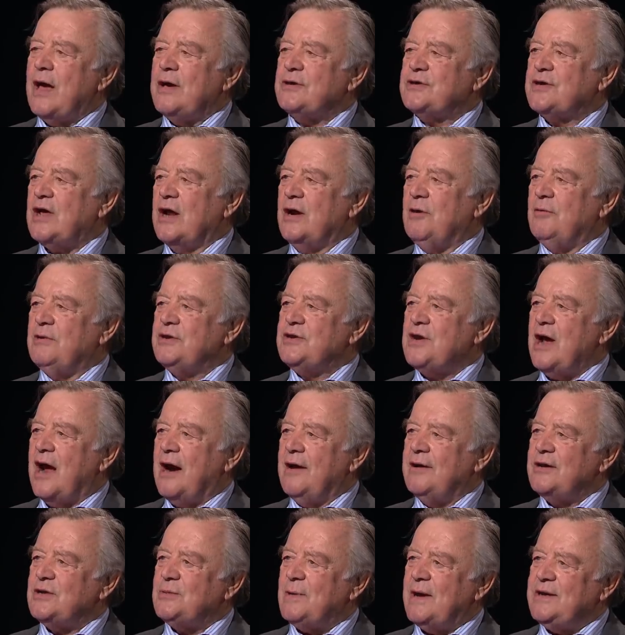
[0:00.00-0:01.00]
I was going to
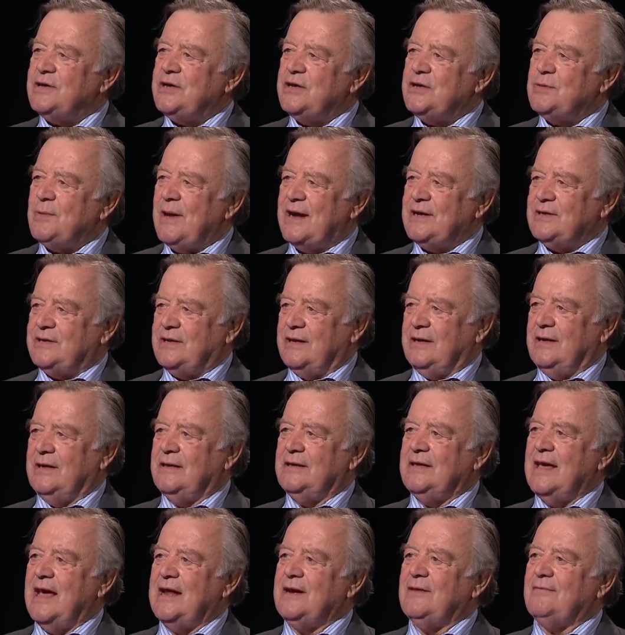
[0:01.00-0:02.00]
retire in twenty twenty
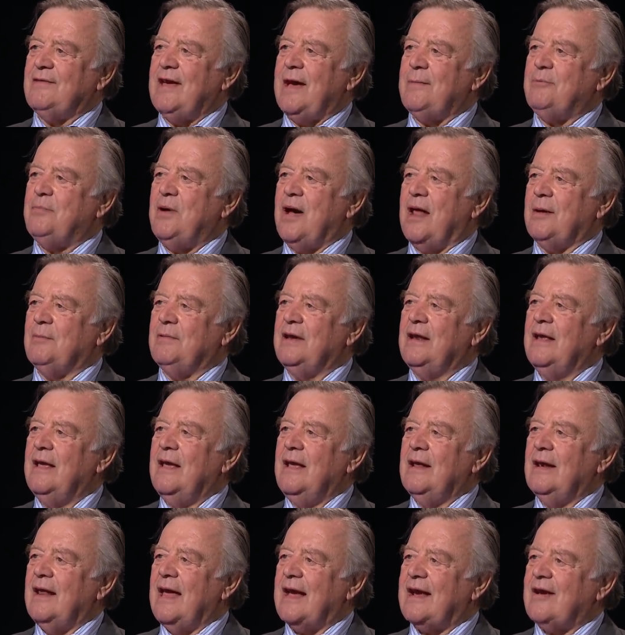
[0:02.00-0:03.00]
at the end of that parliament,
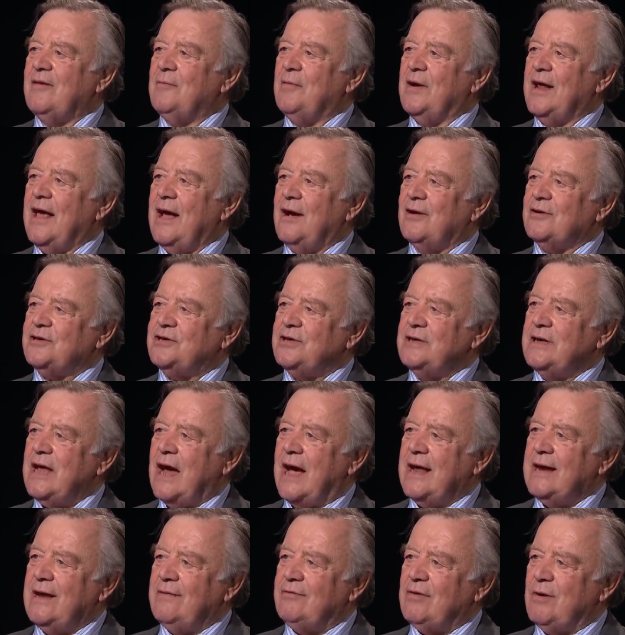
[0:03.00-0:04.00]
like everybody else. Now,
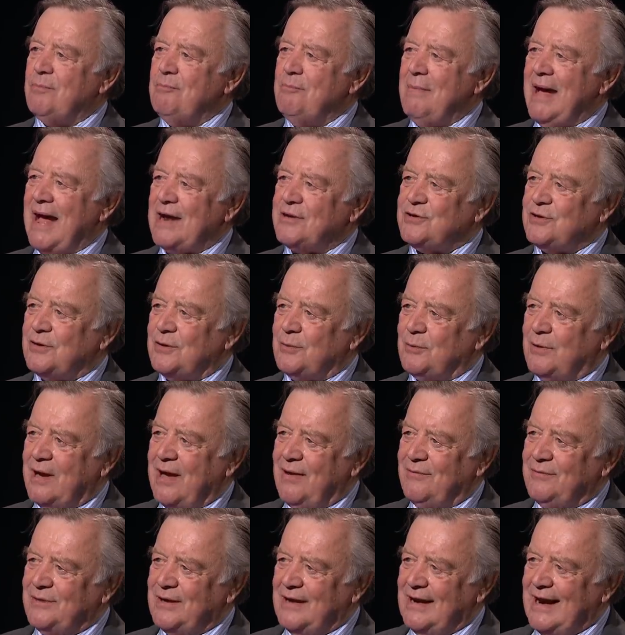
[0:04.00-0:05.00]
I never imagined we
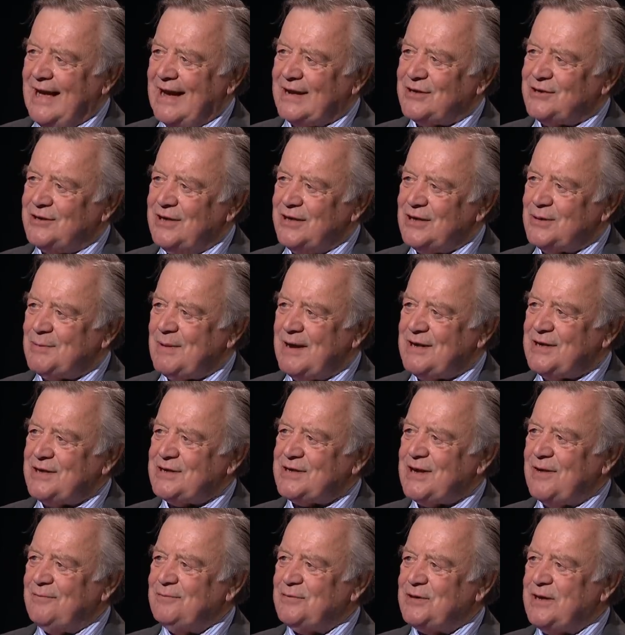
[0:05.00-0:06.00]
have an election in twenty
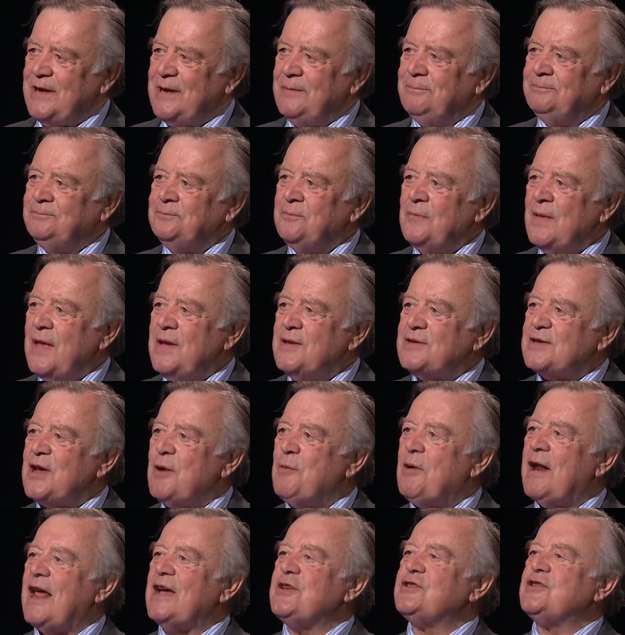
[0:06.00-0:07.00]
seventeen. So
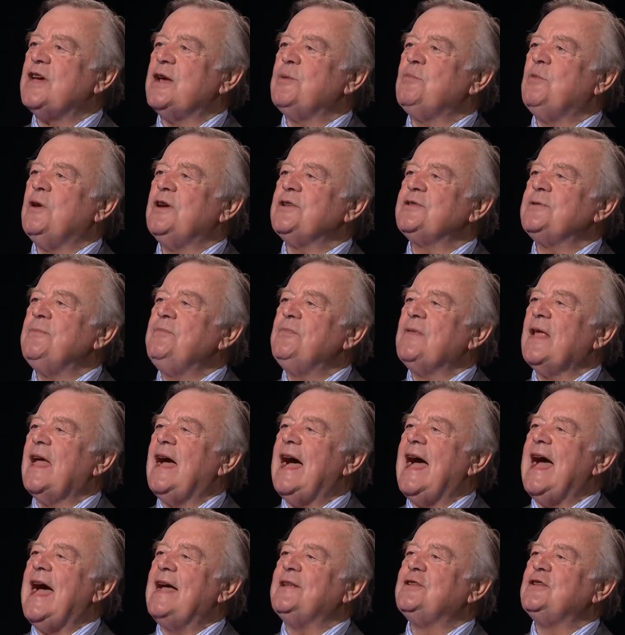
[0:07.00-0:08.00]
what I said was
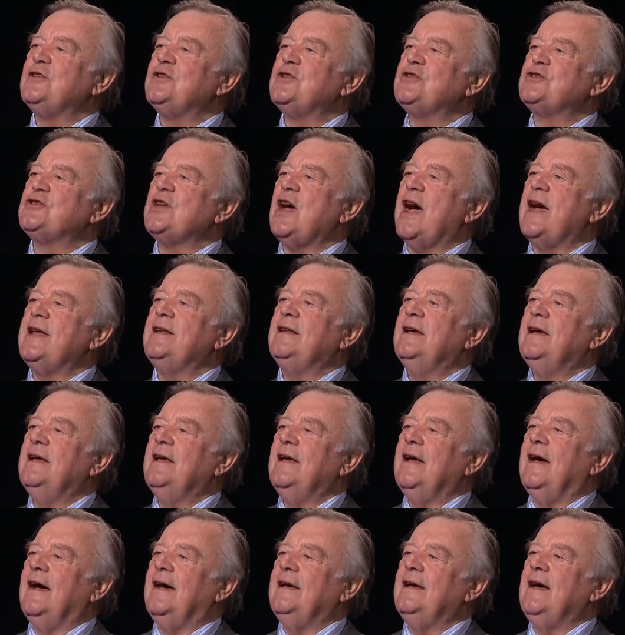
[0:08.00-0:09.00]
I had to decide,
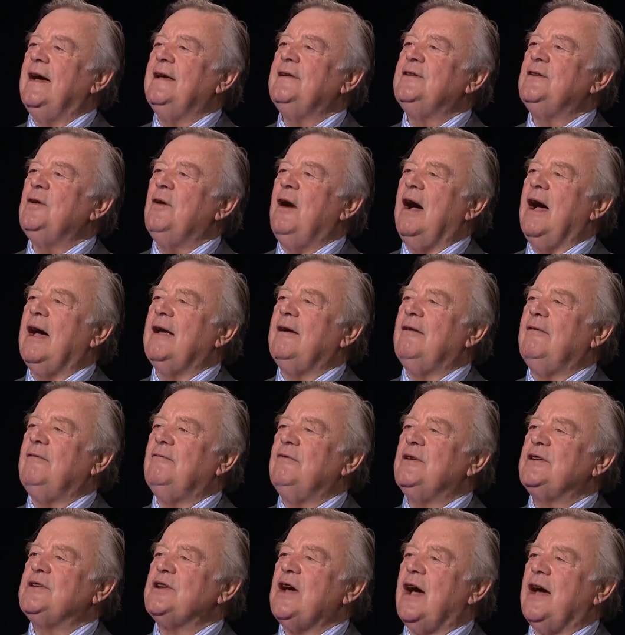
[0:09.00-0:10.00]
uh, do I
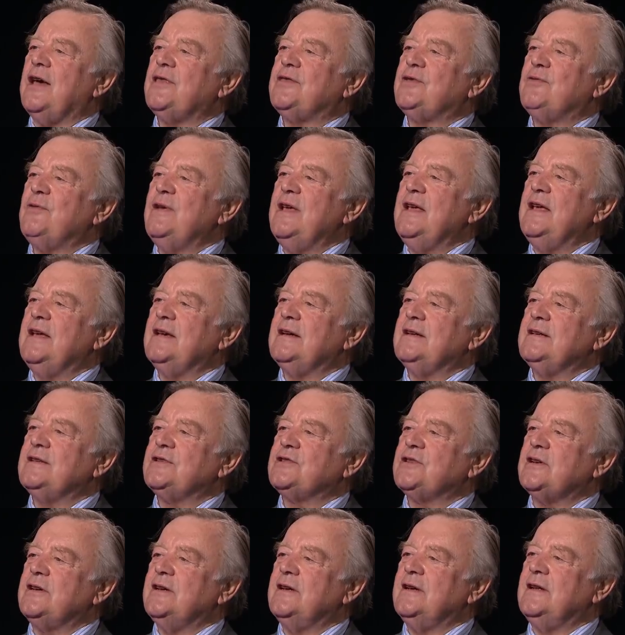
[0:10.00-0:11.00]
retire three
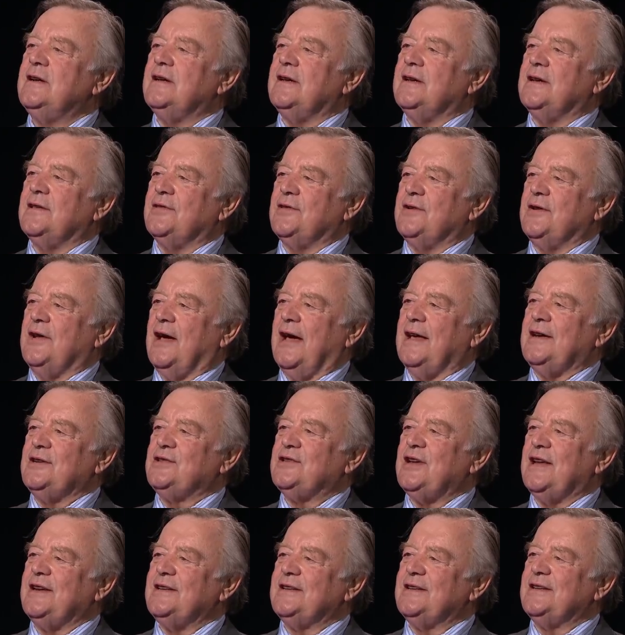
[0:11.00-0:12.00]
years earlier than I
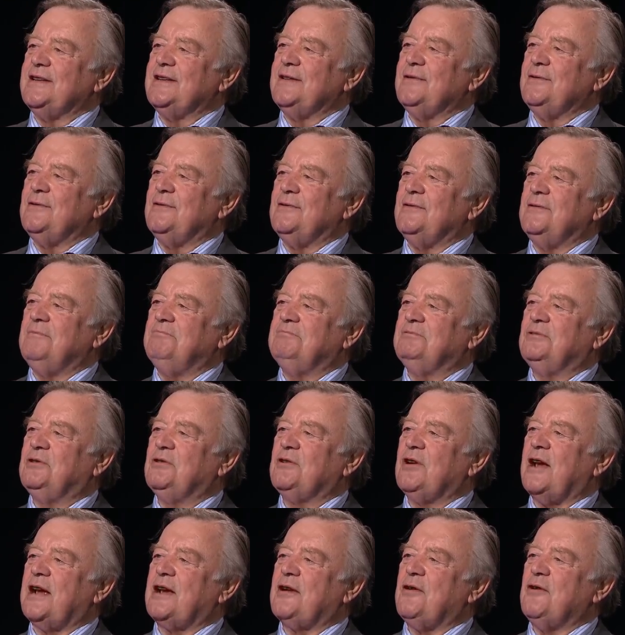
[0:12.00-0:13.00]
intended, or
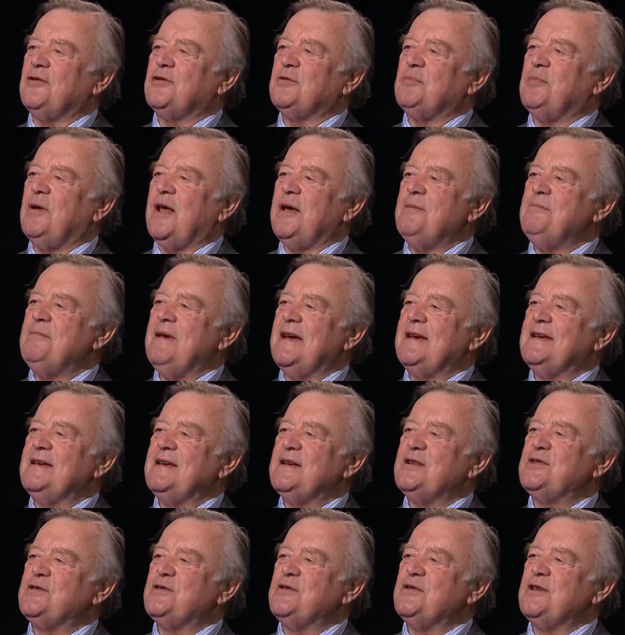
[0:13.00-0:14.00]
could I contemplate making
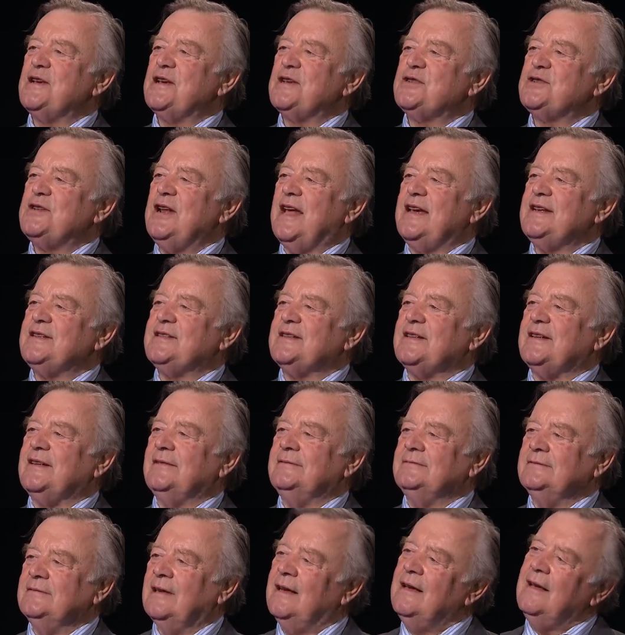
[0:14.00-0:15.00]
it two years later?
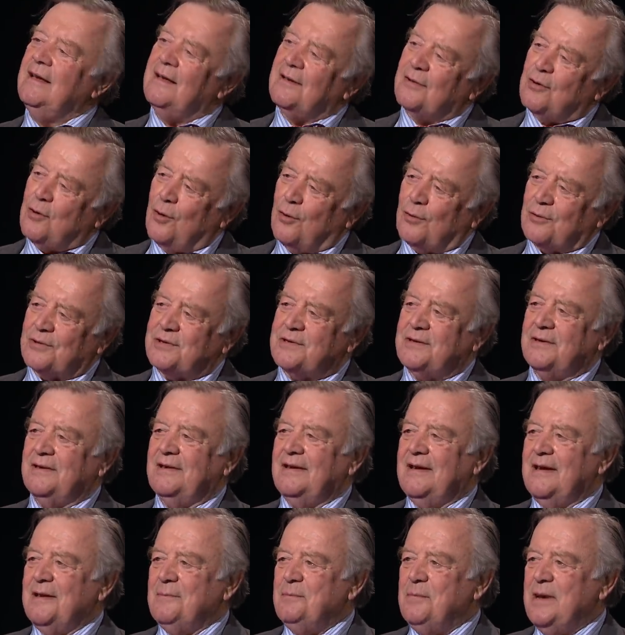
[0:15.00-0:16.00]
And of course,
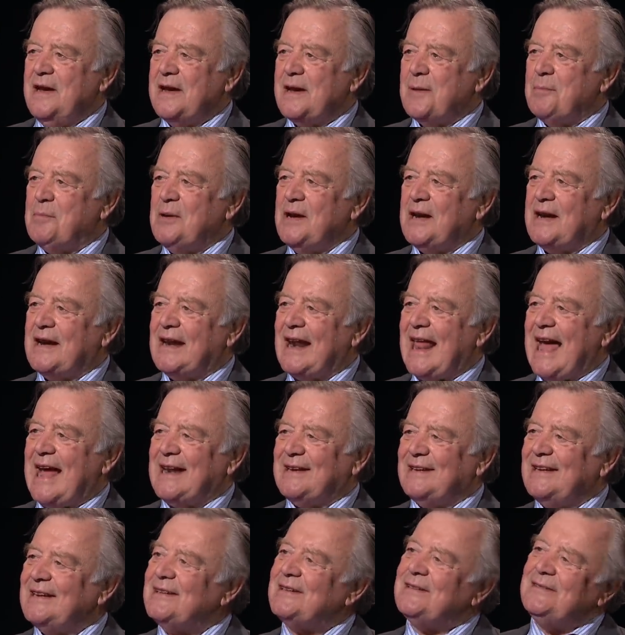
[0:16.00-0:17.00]
being a political
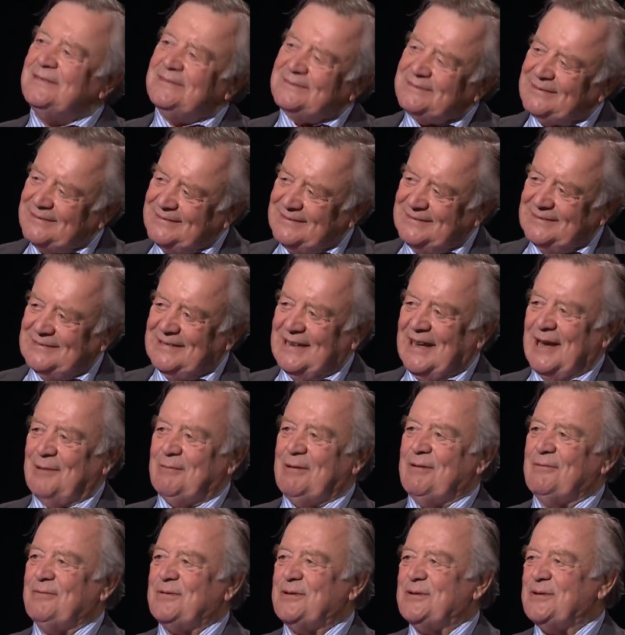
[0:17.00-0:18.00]
addict, I
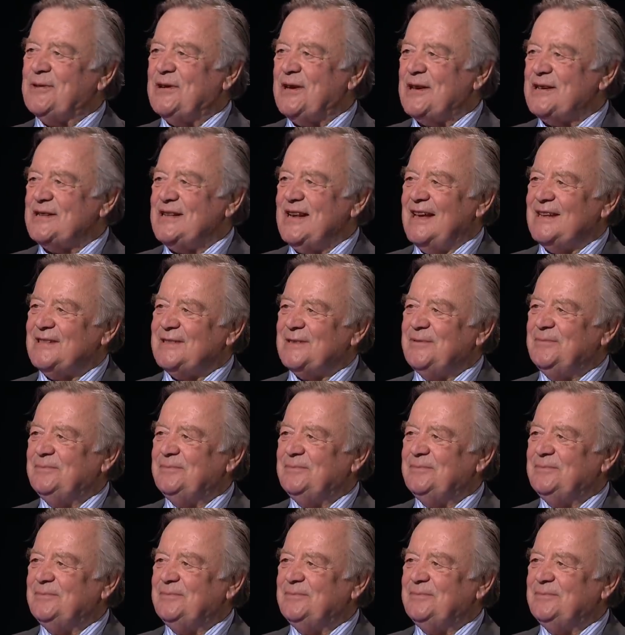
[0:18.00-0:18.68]
went for two years later.